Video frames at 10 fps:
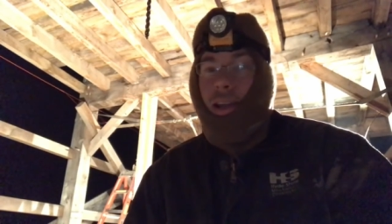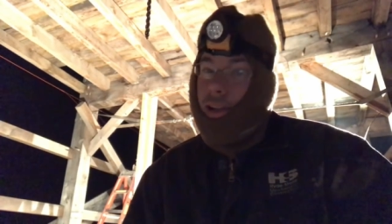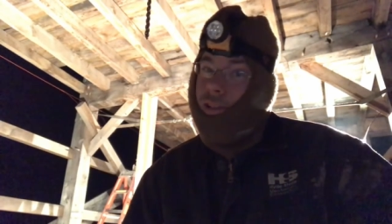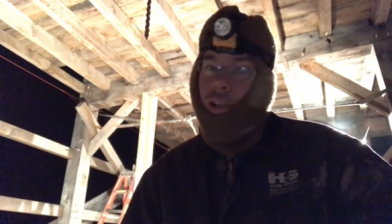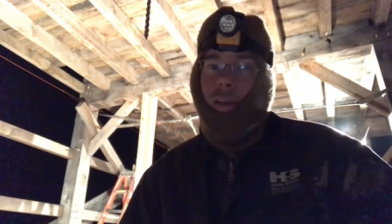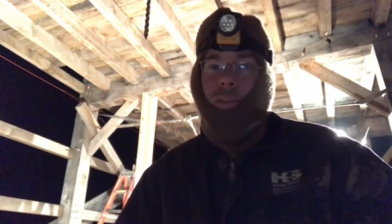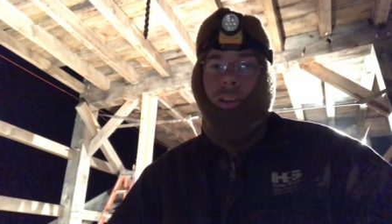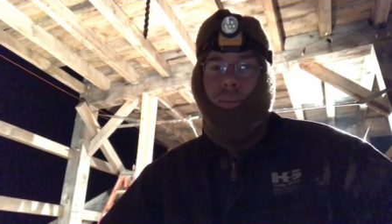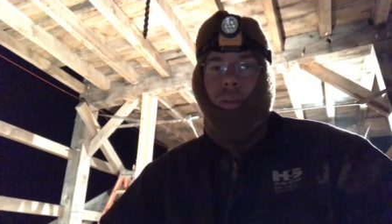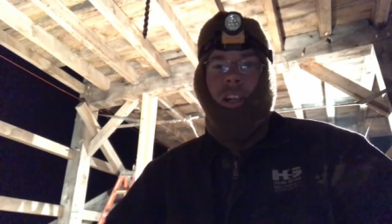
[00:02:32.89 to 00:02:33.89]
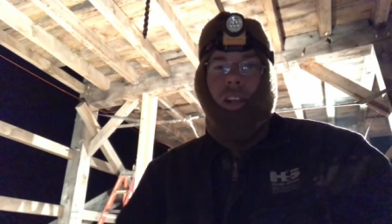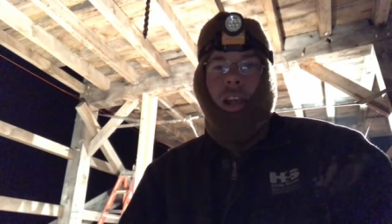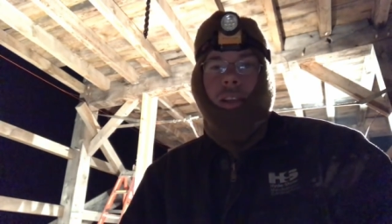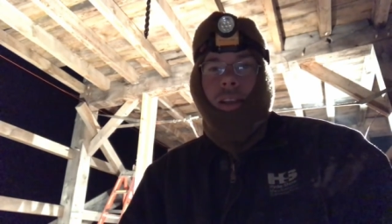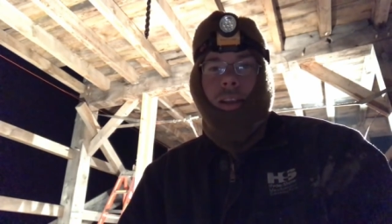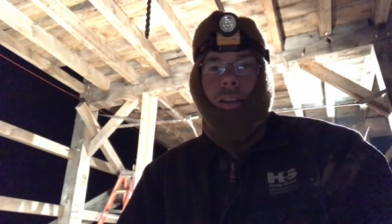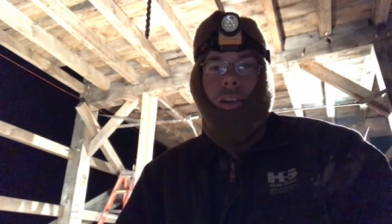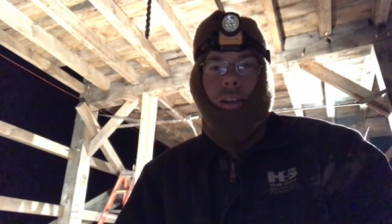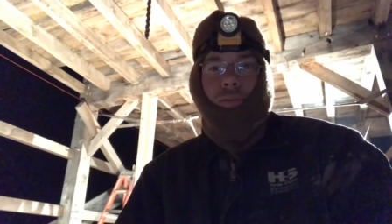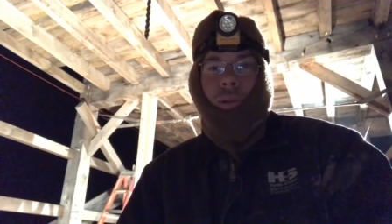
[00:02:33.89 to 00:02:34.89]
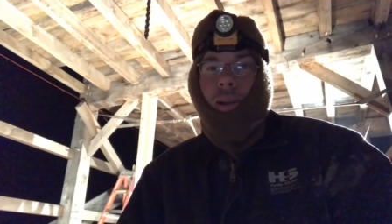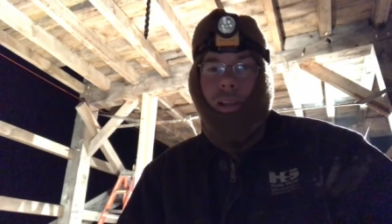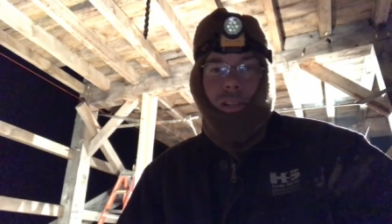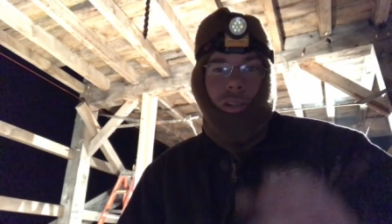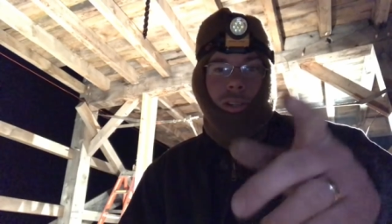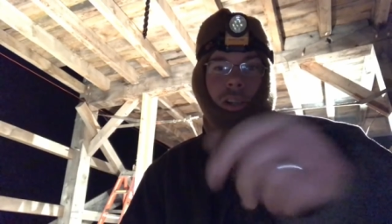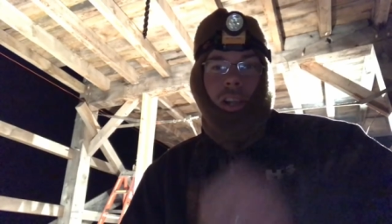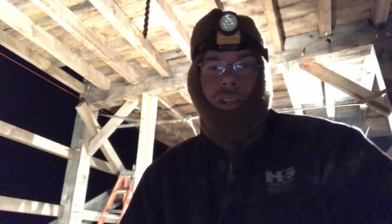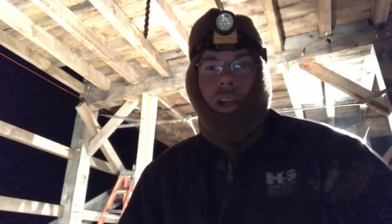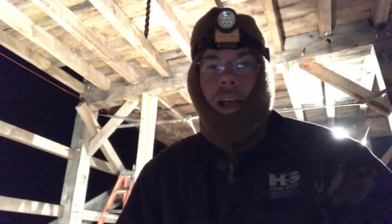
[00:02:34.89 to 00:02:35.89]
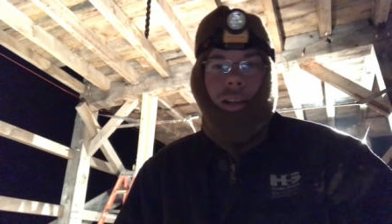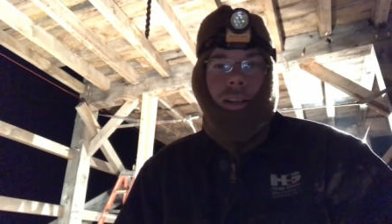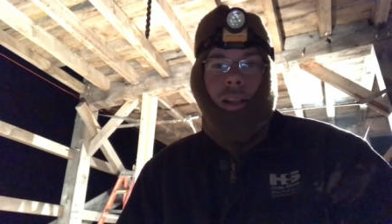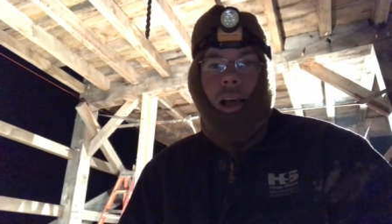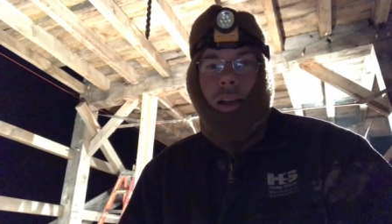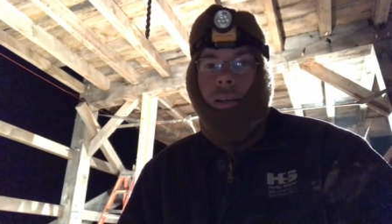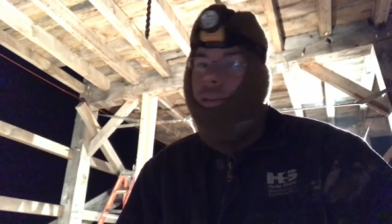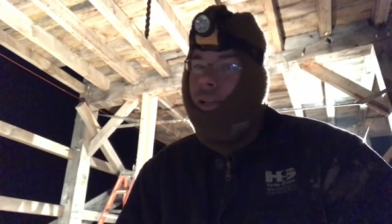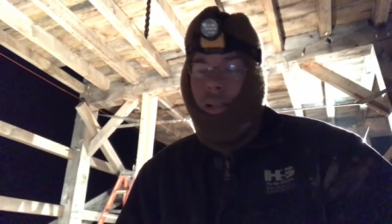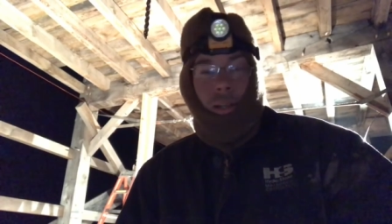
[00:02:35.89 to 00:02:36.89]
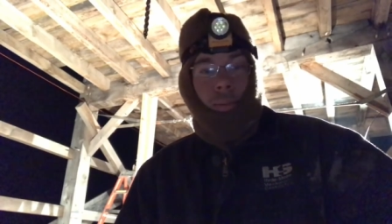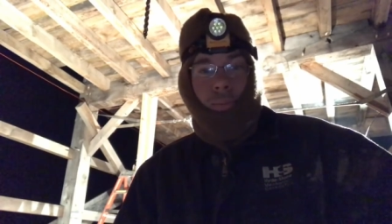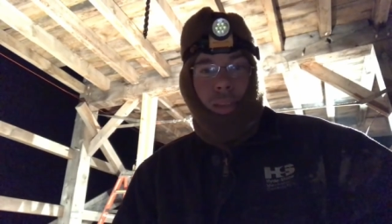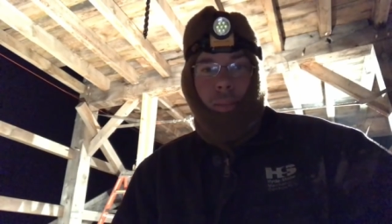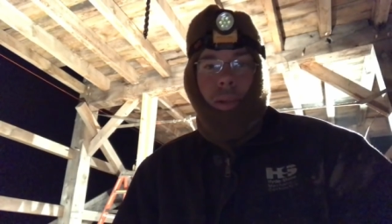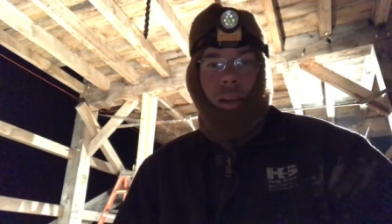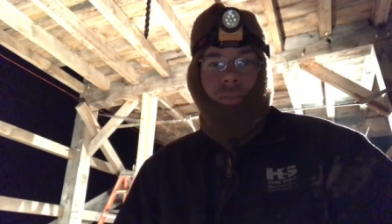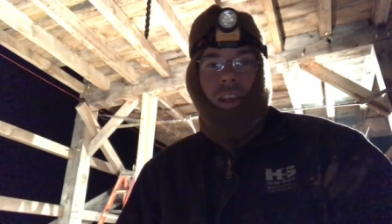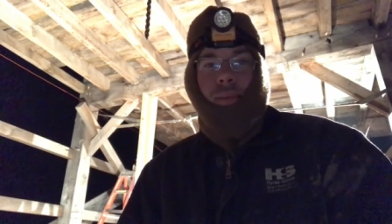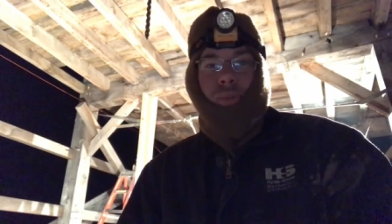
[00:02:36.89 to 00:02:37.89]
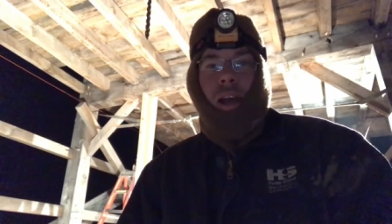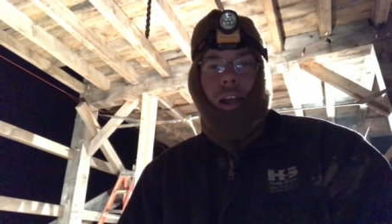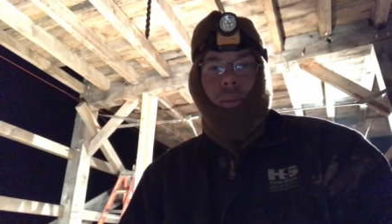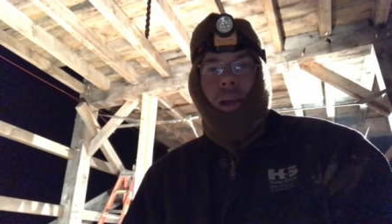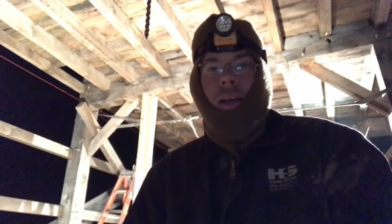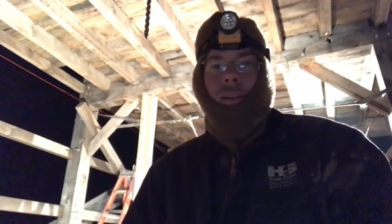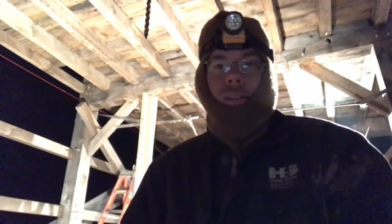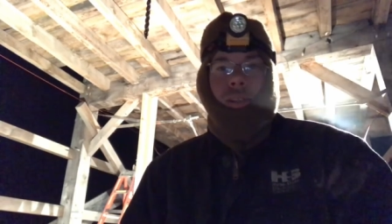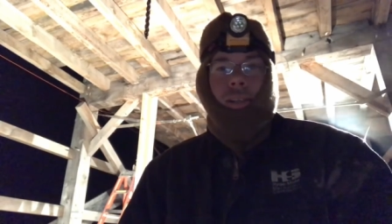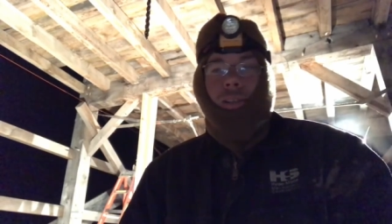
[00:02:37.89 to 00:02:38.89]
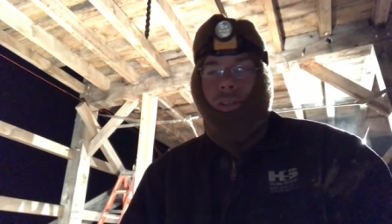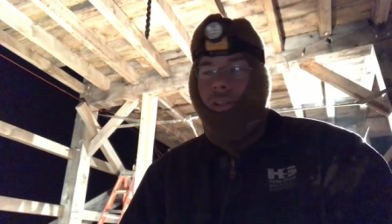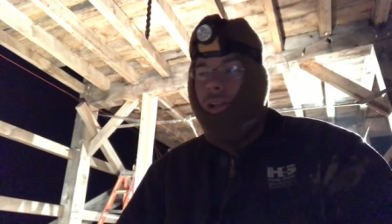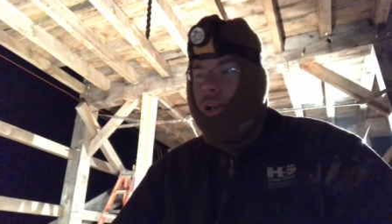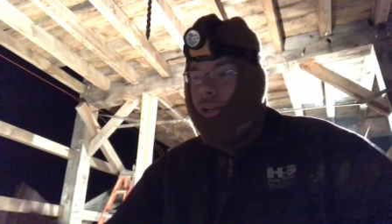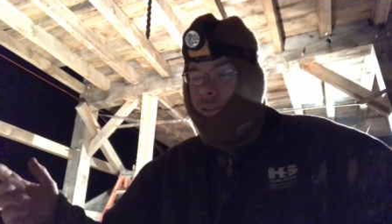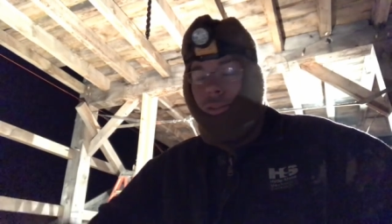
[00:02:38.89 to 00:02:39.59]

I actually have a little bit of daylight in there for you. So see, John Collado, I'm not a vampire, man. I just, uh,